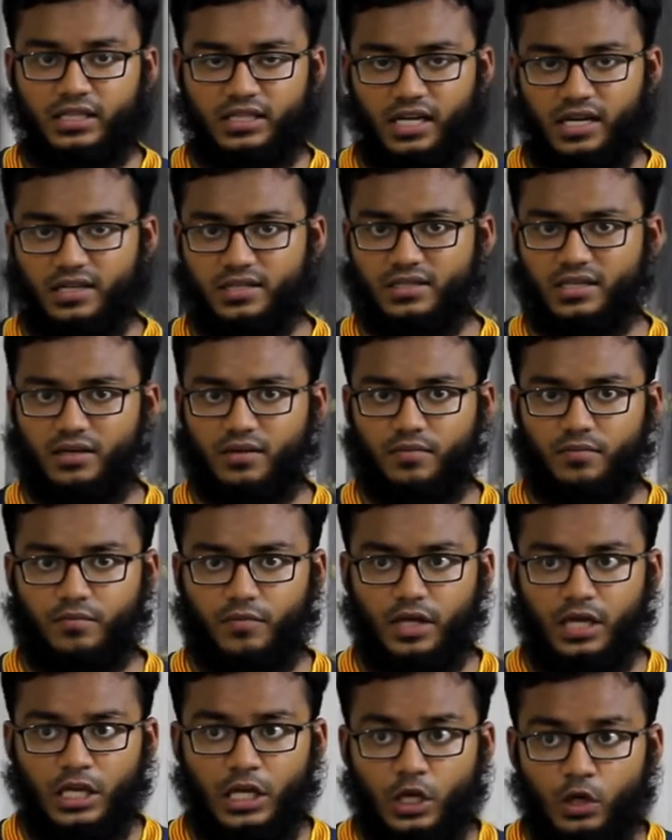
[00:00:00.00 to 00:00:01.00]
There is a
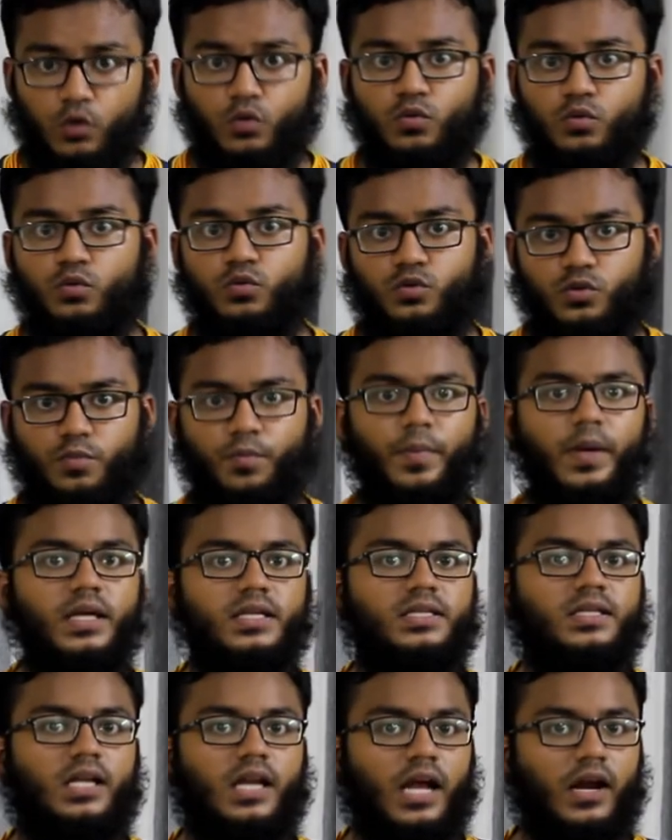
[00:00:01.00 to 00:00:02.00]
huge
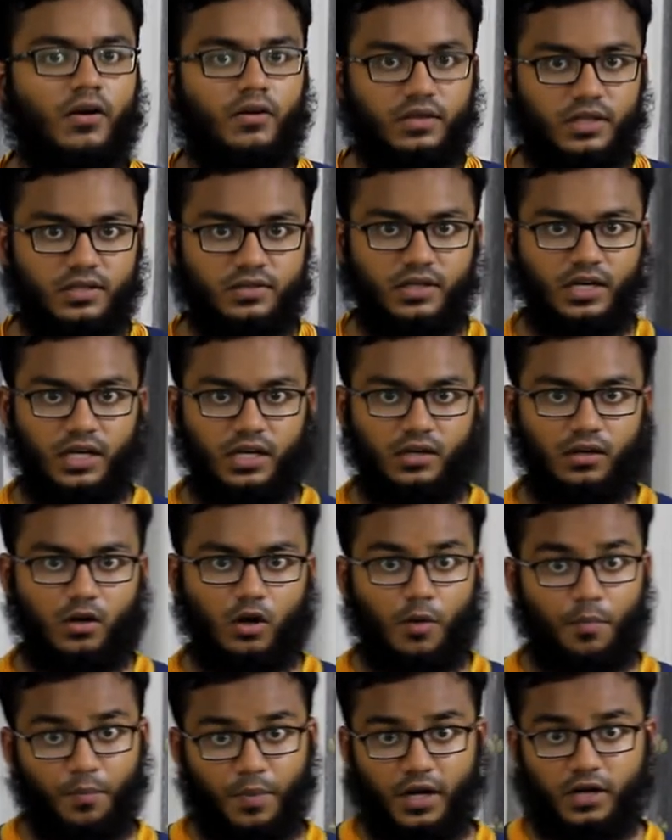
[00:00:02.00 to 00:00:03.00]
bezel around the screen
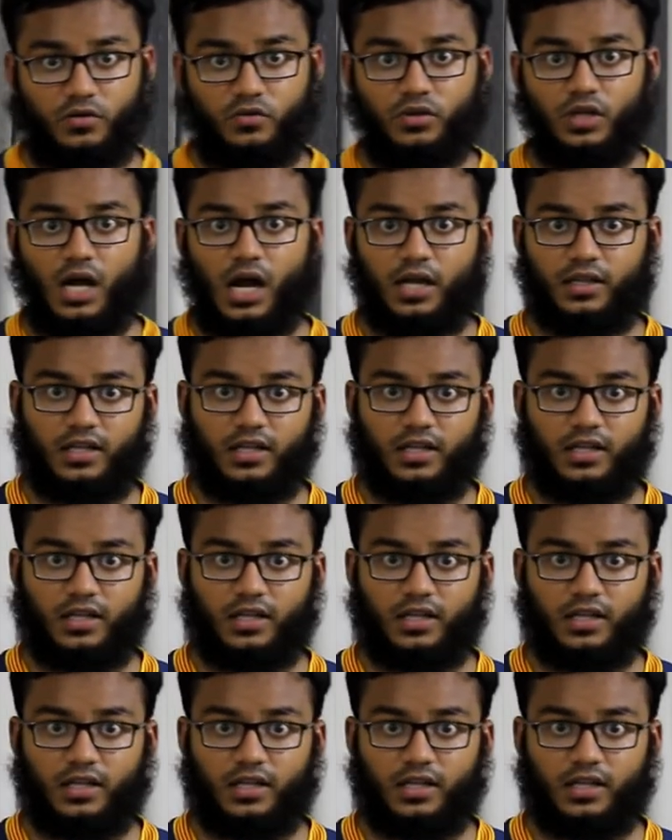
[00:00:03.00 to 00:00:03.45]
compared to the